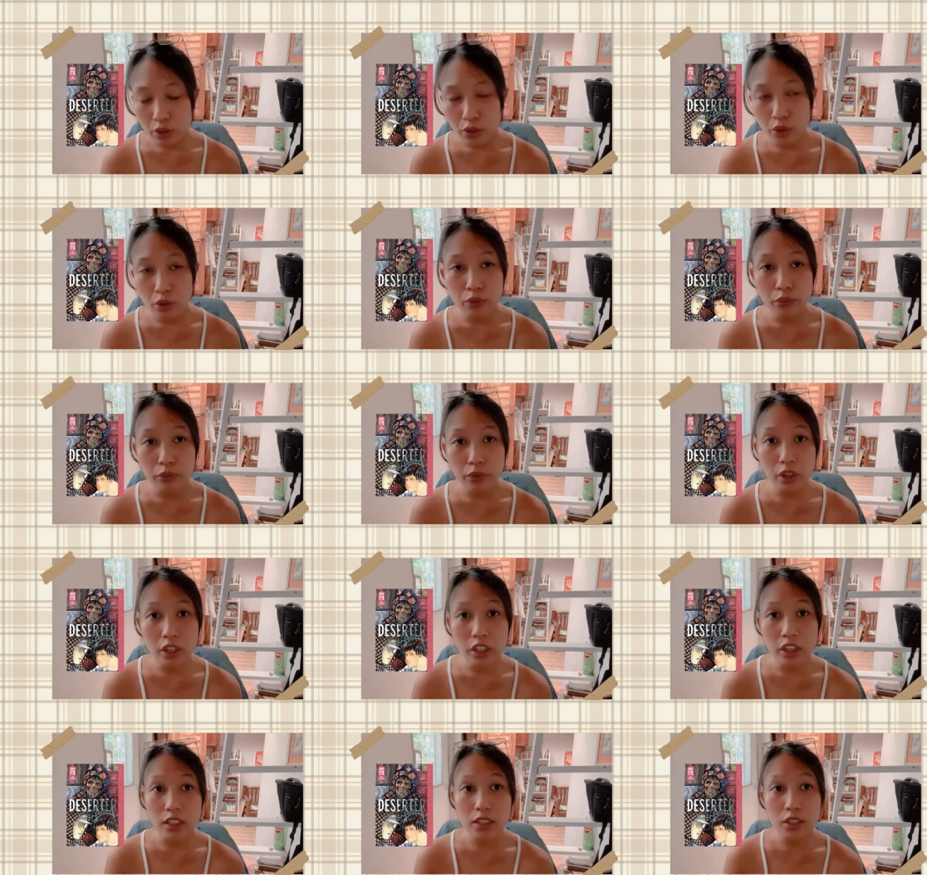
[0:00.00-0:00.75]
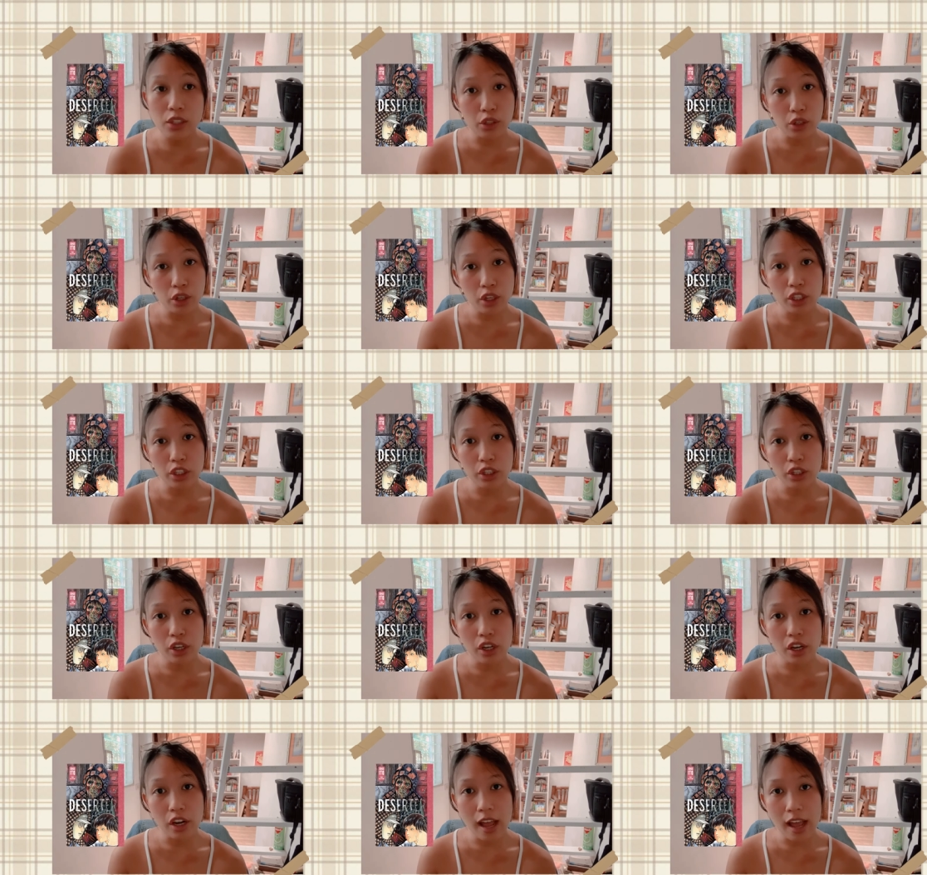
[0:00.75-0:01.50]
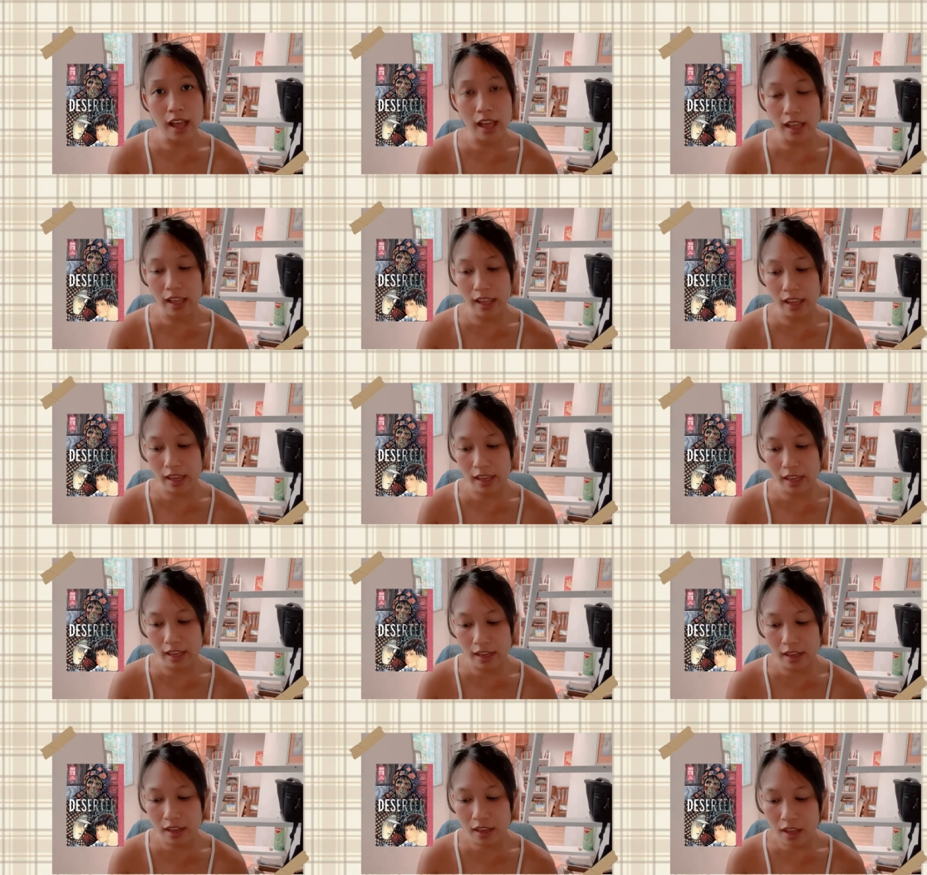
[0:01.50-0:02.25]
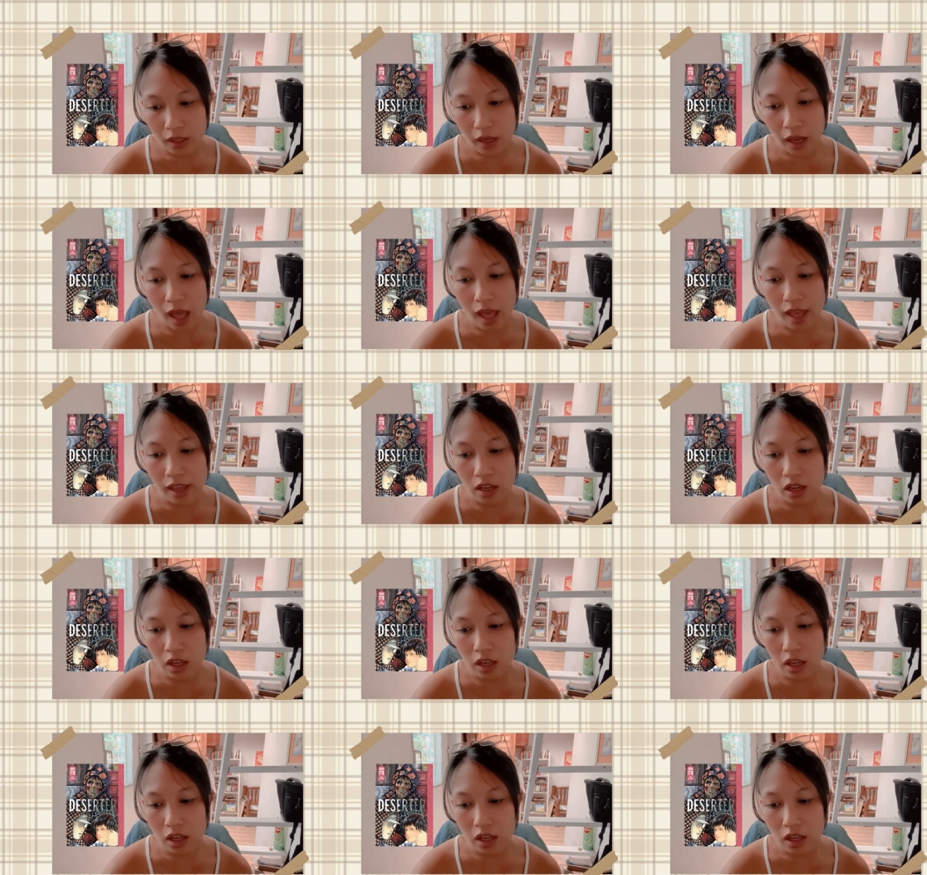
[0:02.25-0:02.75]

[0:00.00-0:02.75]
So for Deserter I I